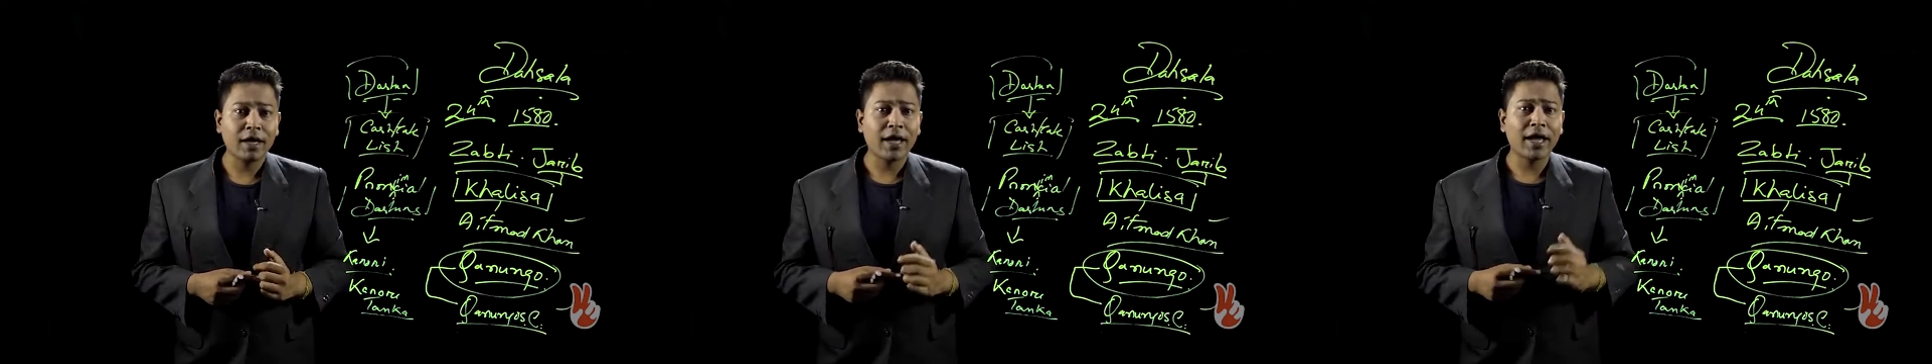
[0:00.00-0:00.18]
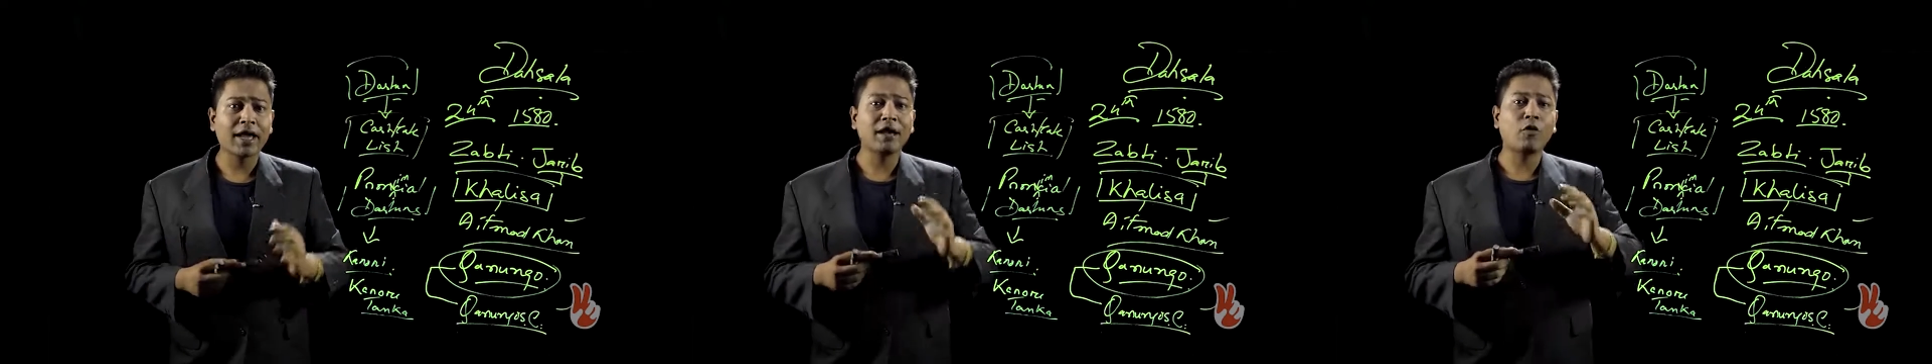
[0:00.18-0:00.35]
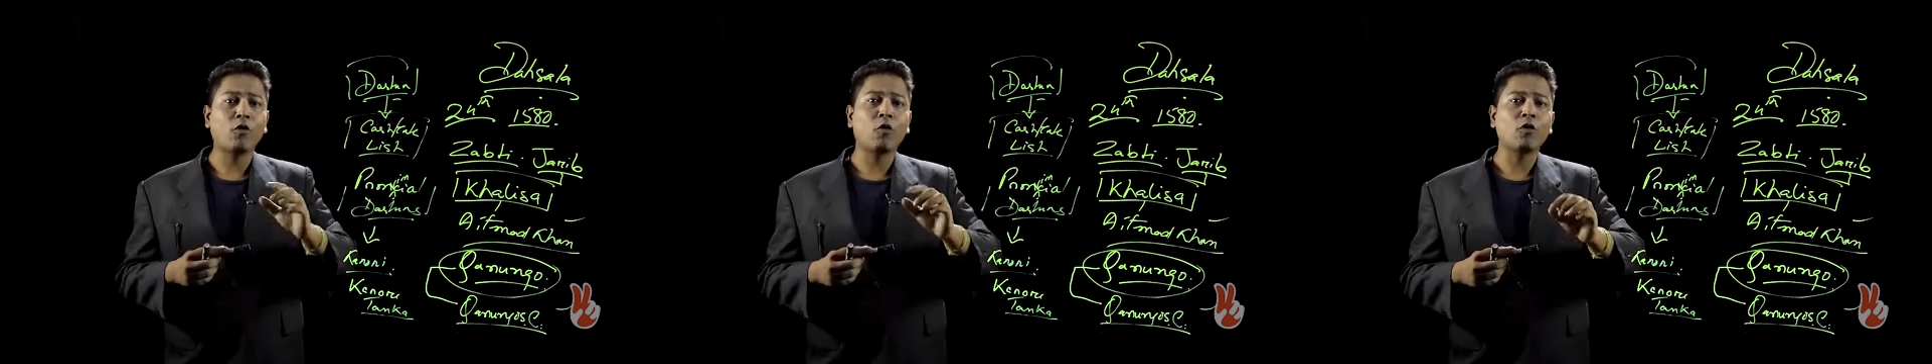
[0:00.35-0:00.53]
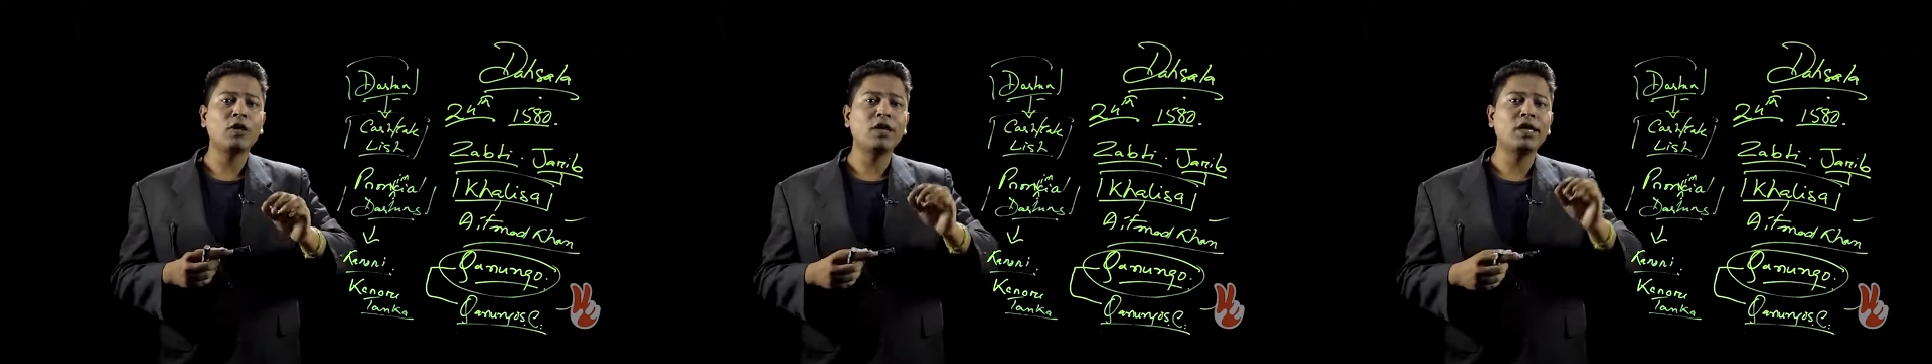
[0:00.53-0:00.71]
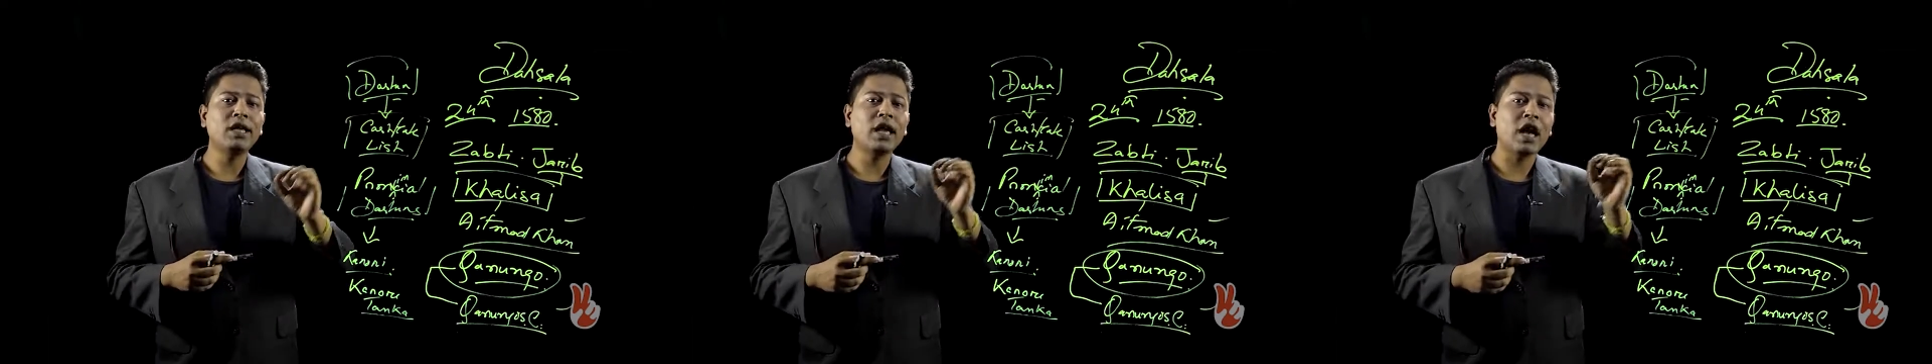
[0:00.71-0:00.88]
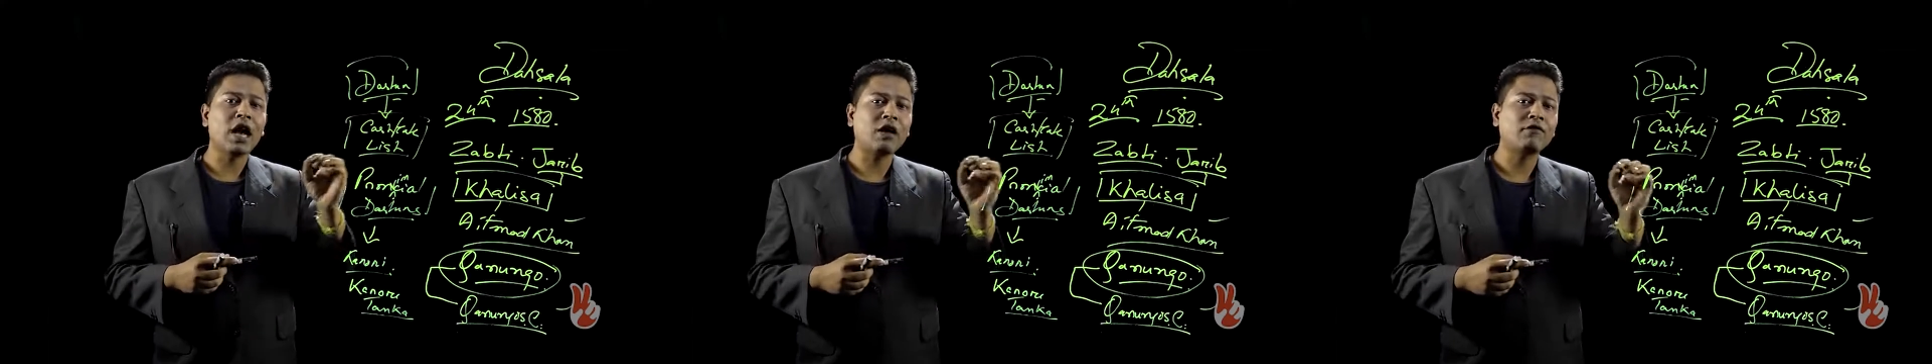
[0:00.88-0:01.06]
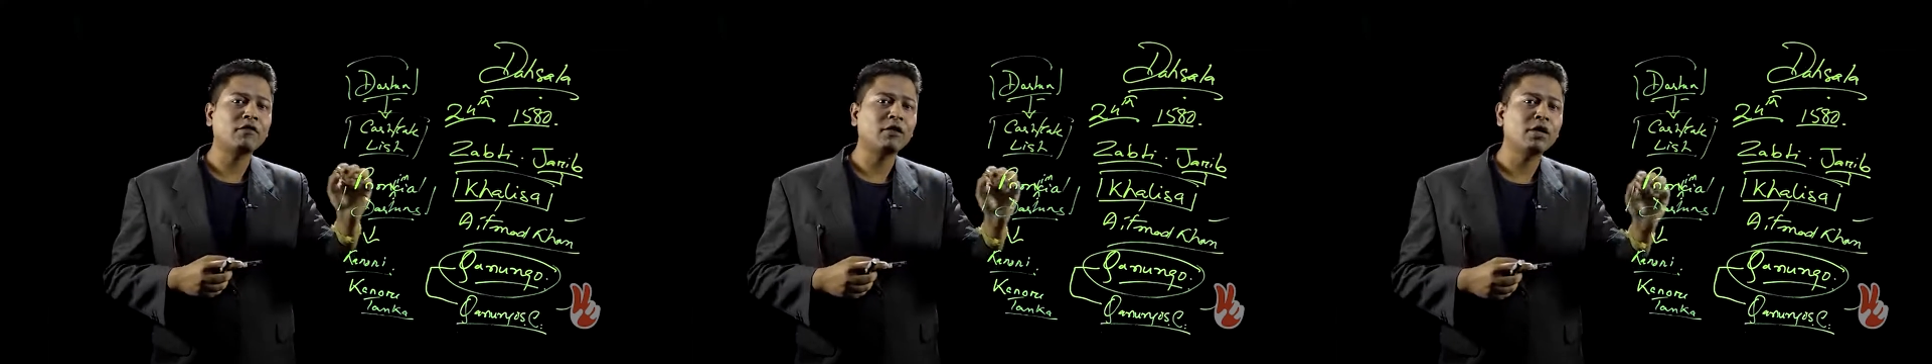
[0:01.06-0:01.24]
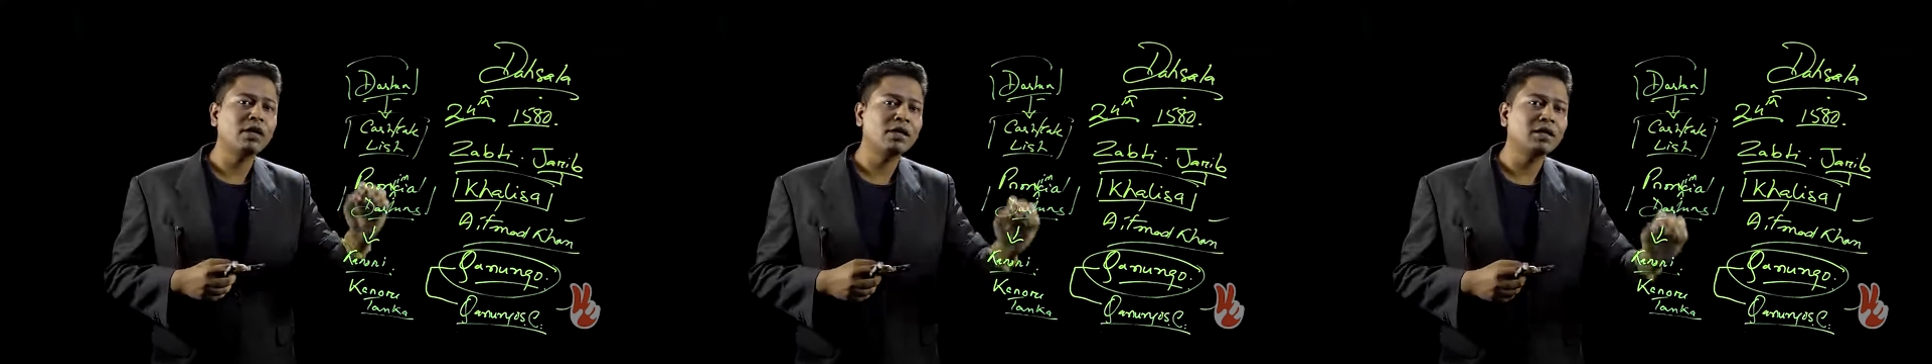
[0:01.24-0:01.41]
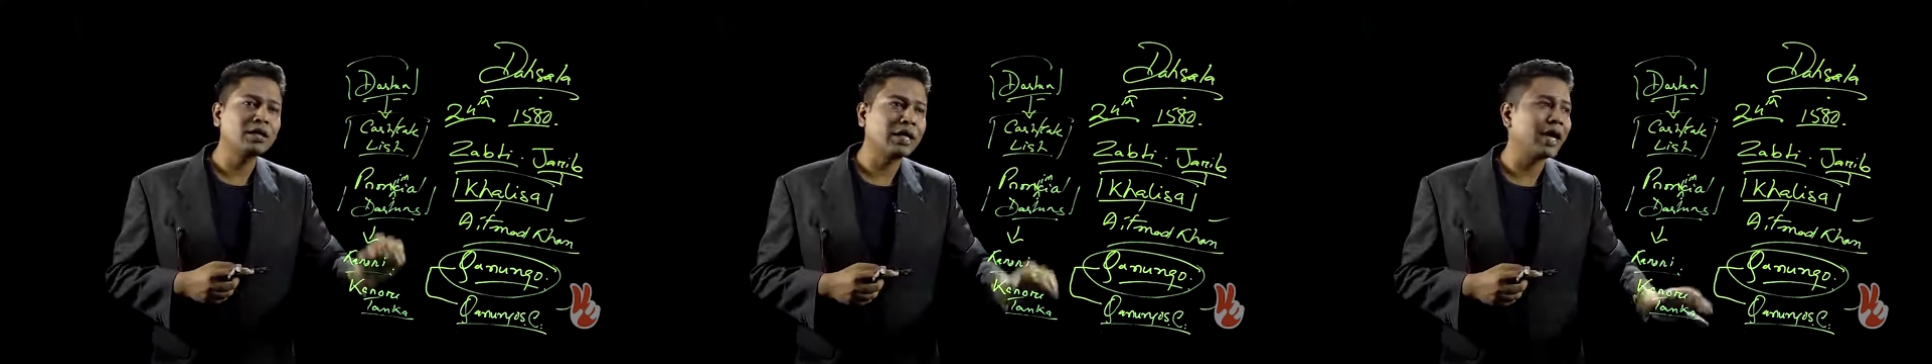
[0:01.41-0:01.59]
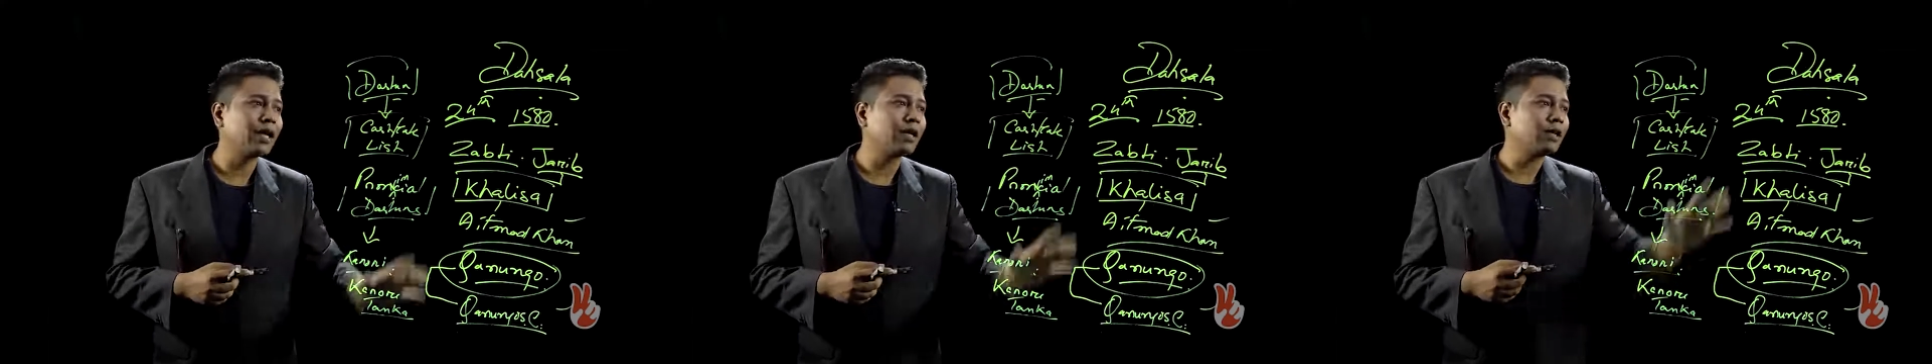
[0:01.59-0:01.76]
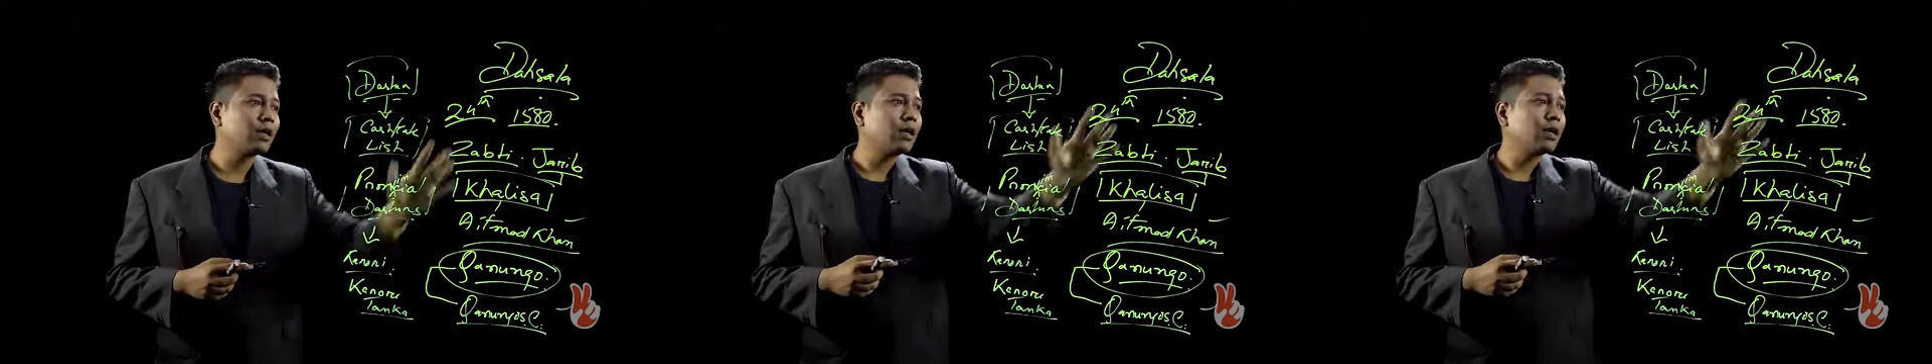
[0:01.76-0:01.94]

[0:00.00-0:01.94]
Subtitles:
and only after that